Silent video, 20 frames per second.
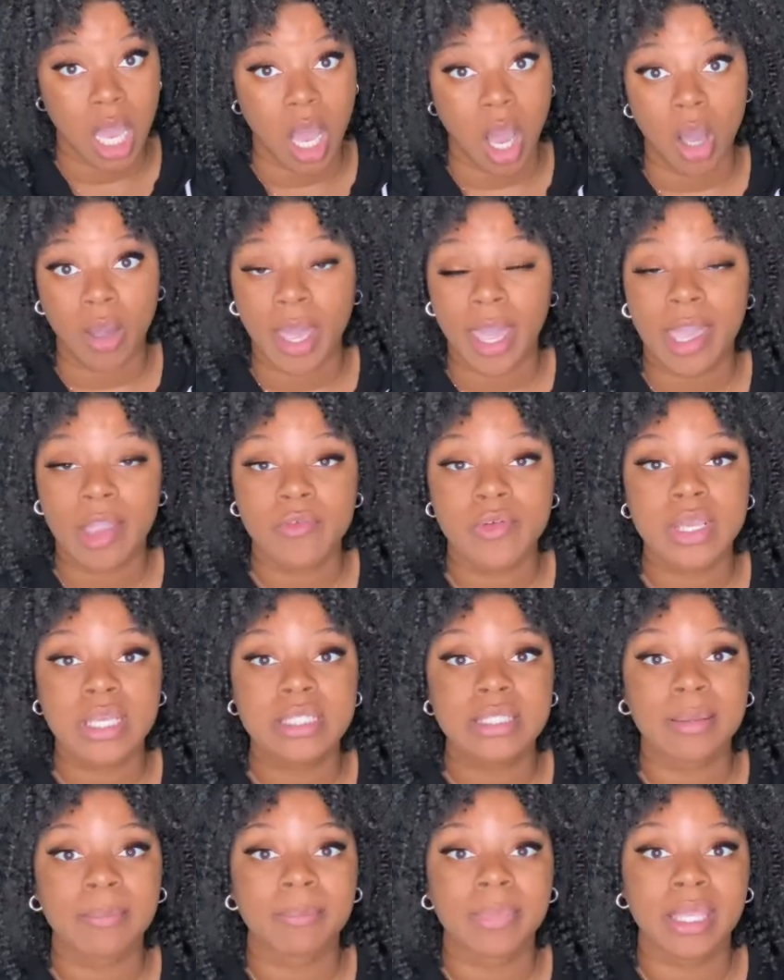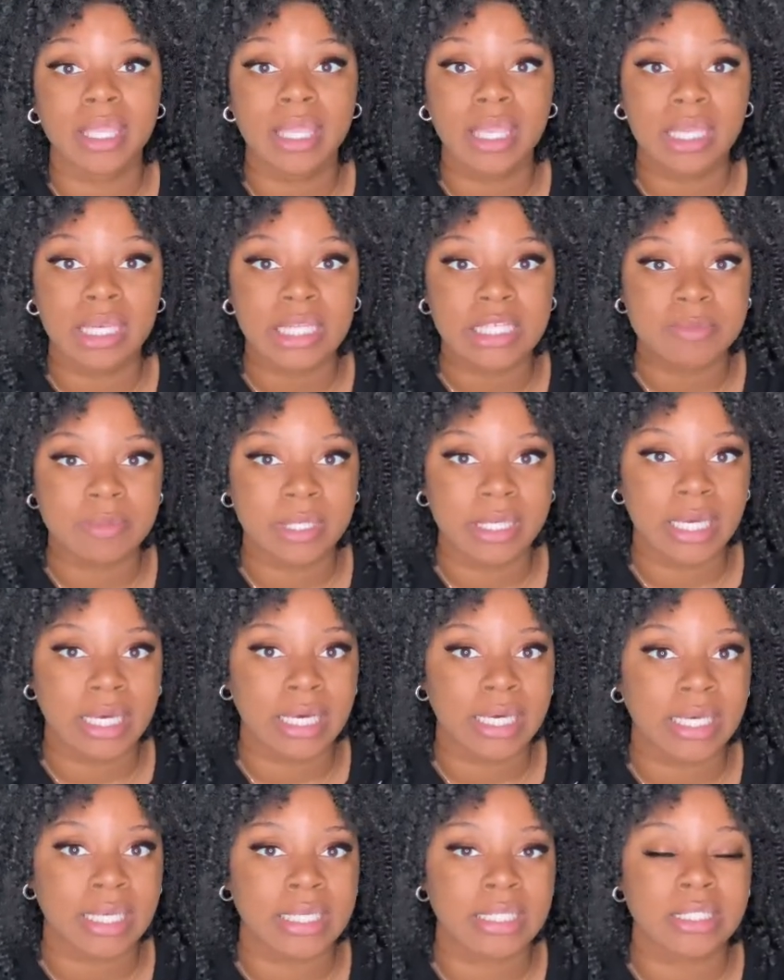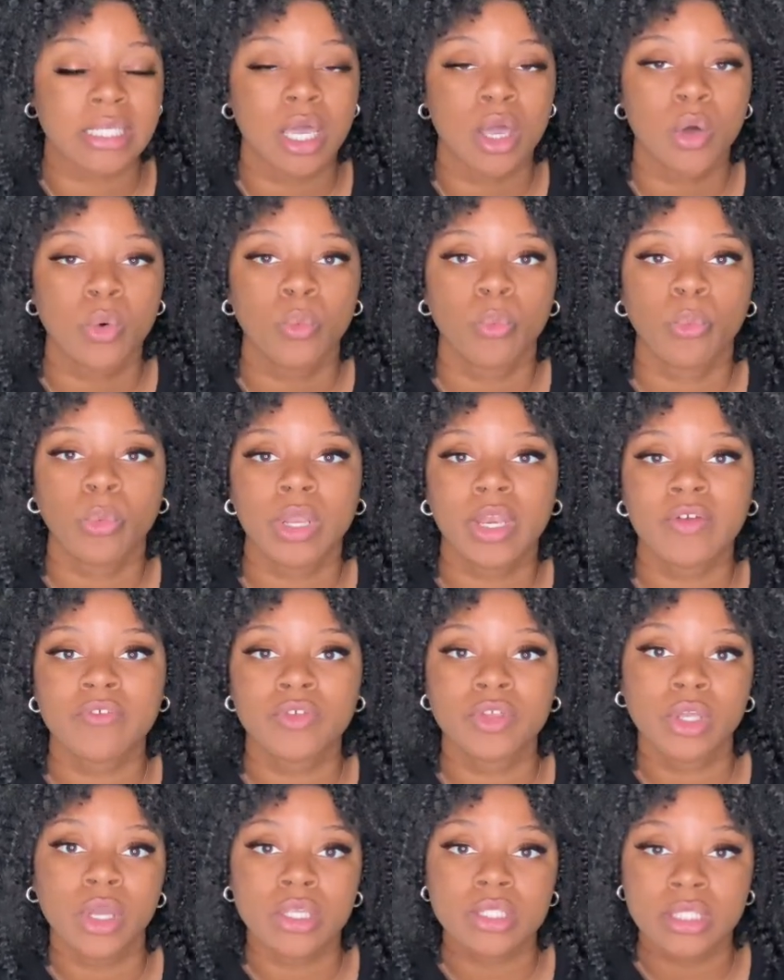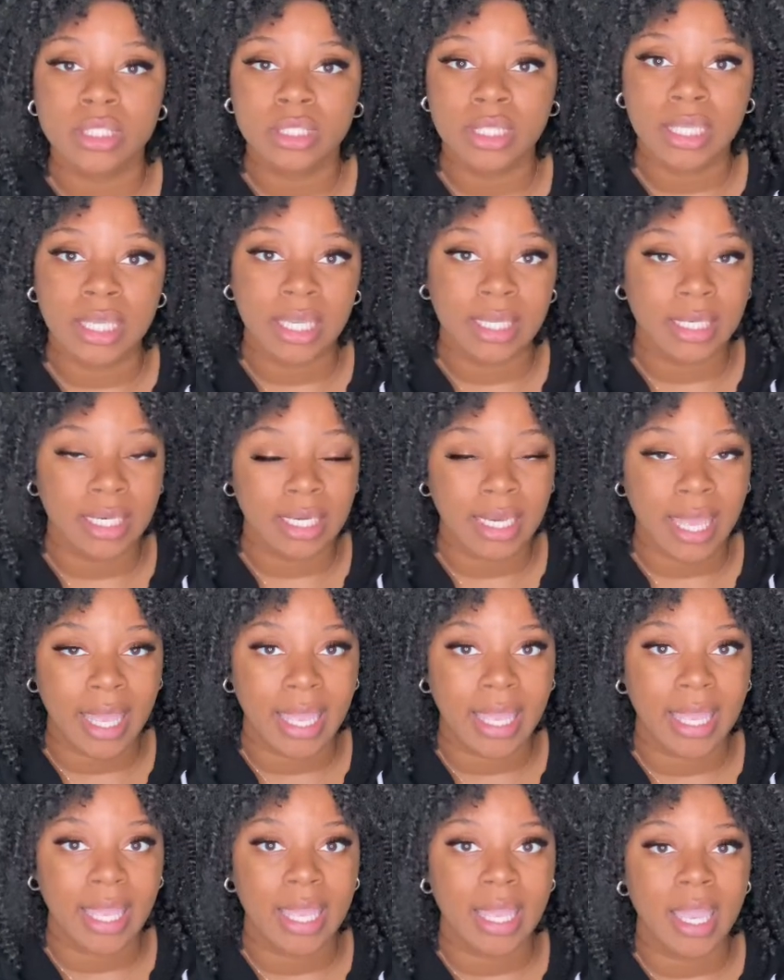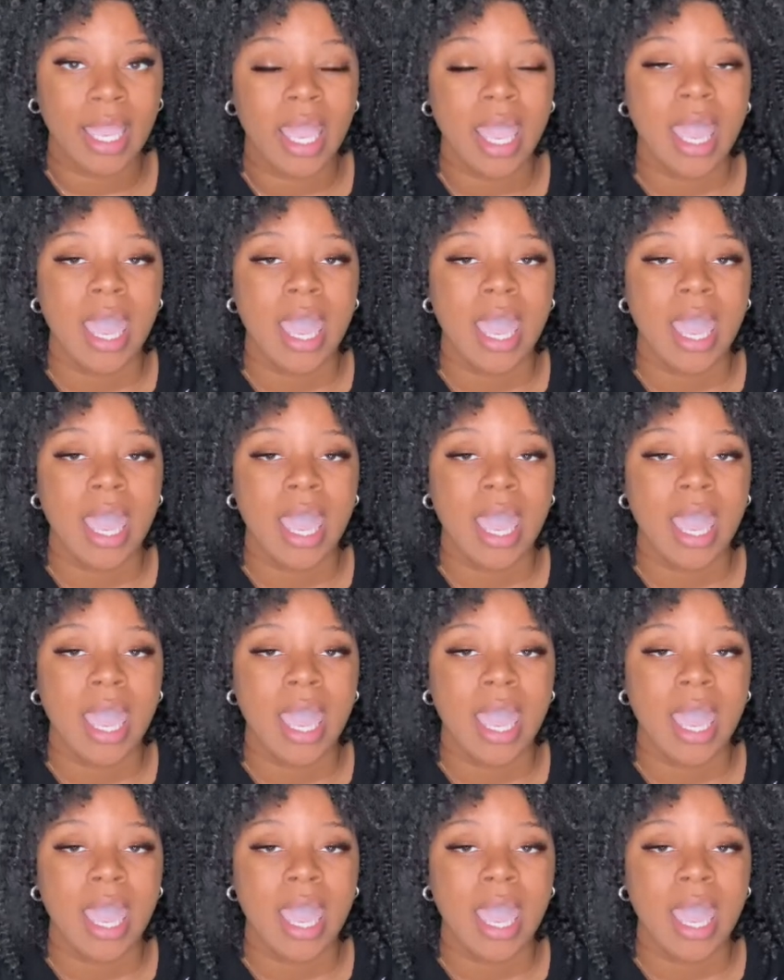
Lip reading: Okay, and reason being is because whenever you go to the NNA,